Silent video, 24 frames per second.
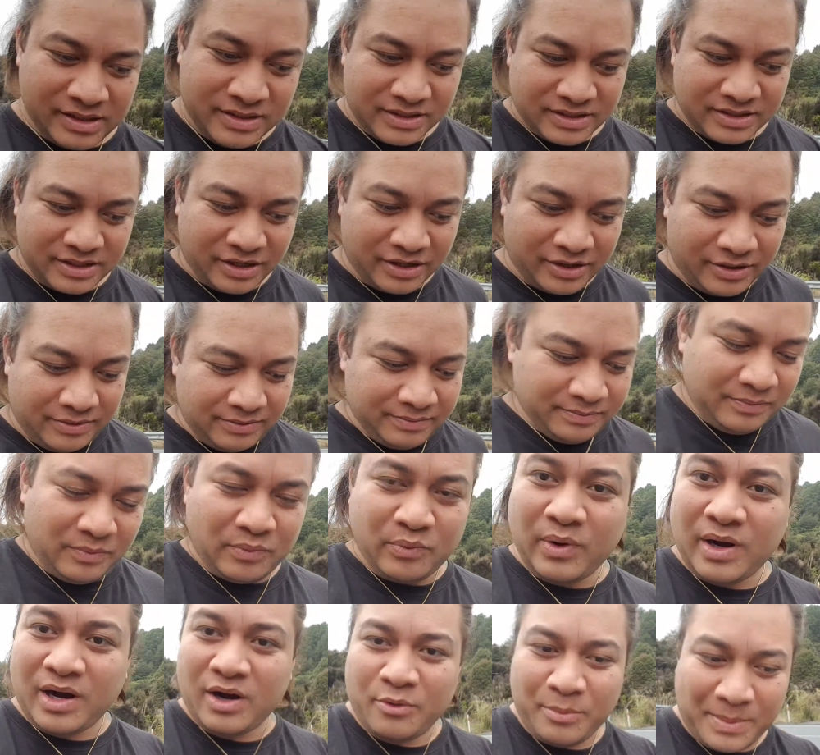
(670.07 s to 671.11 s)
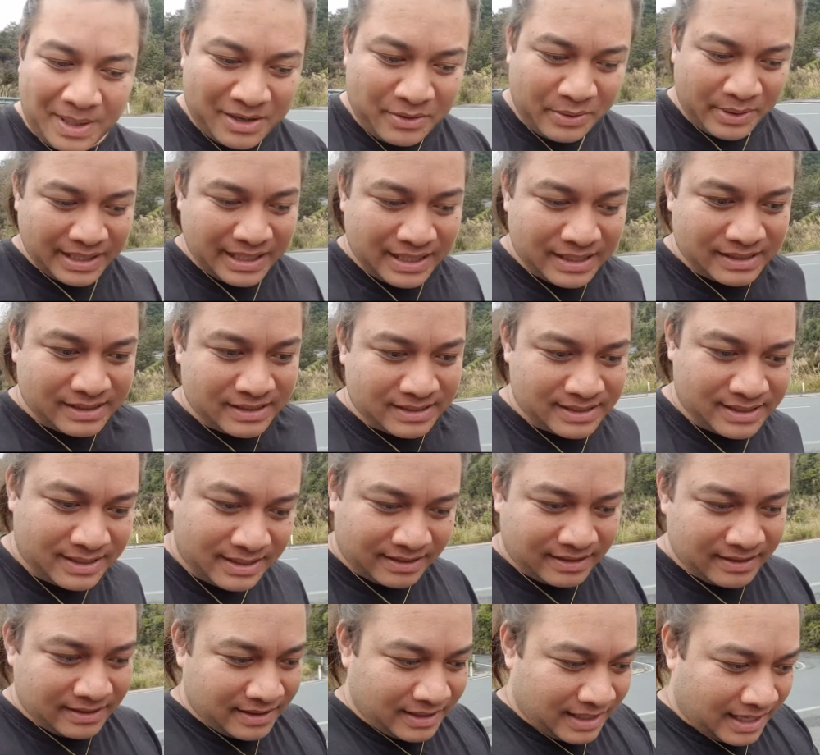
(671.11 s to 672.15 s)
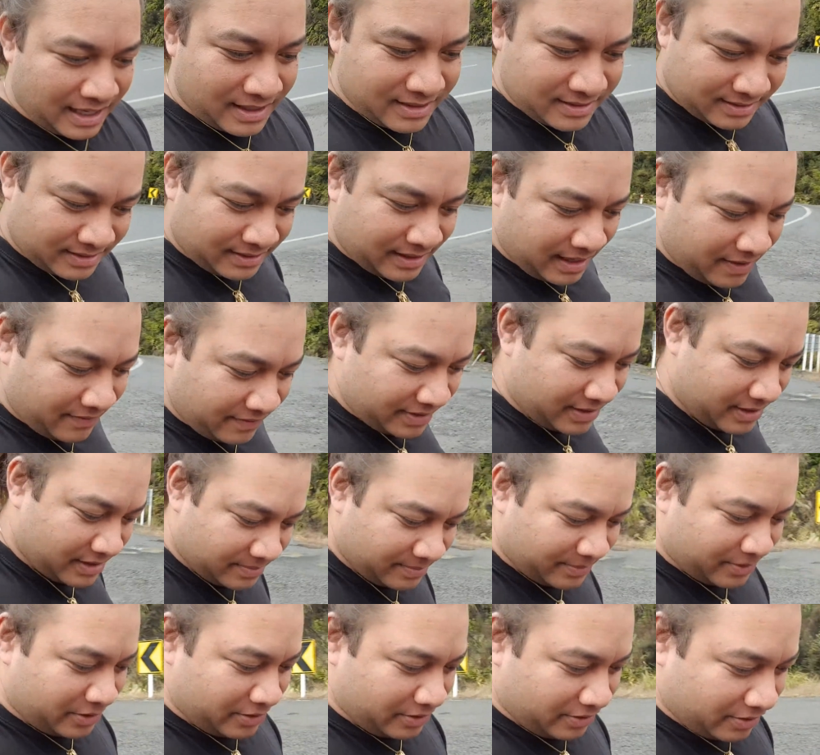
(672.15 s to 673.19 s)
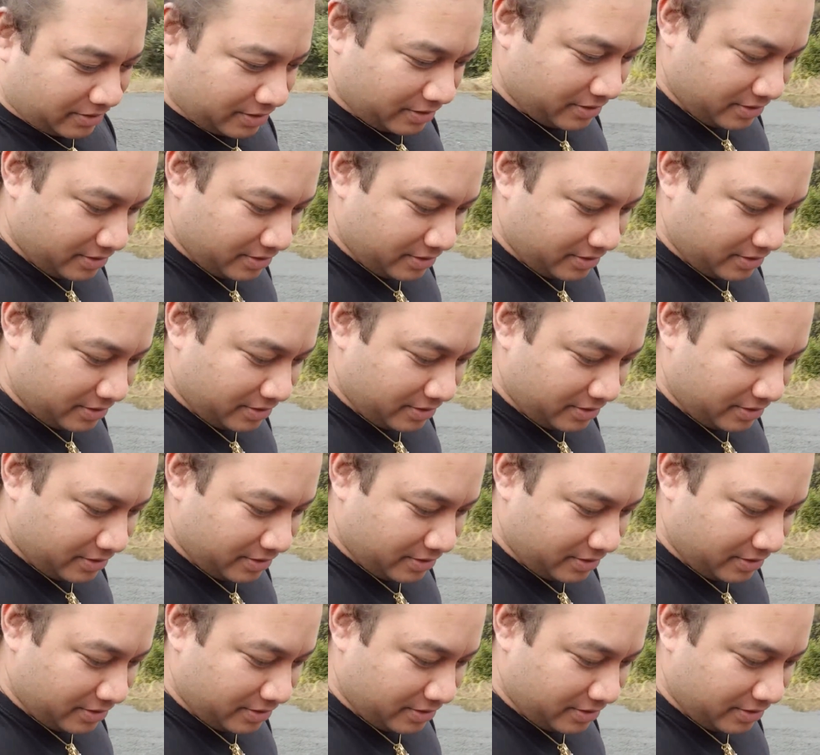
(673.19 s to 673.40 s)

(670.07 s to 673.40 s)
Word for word: So, while Maui is having a smoke,